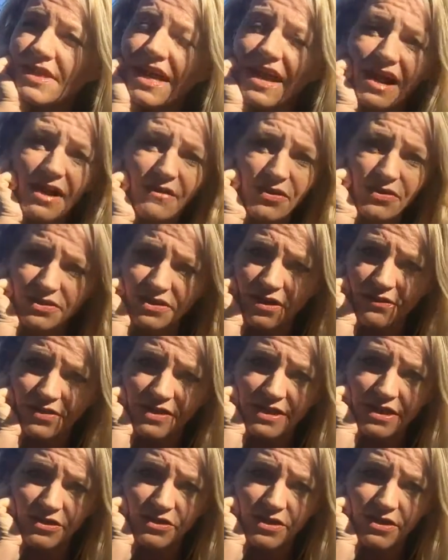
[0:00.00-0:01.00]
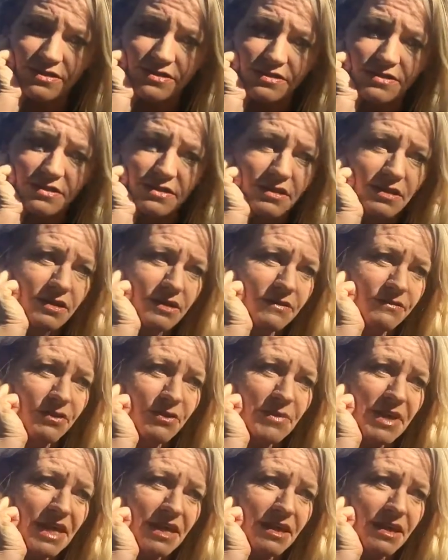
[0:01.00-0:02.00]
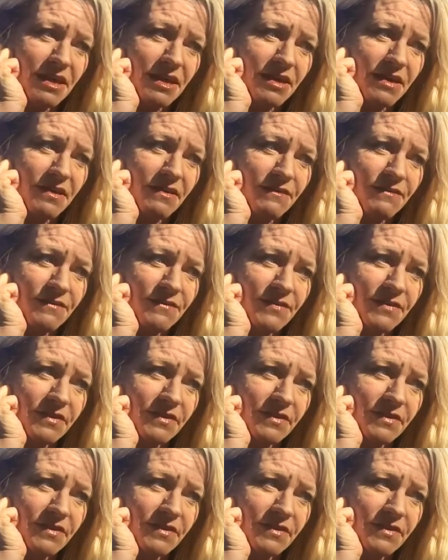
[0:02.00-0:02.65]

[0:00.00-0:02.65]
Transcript: Have those conversations. For me, if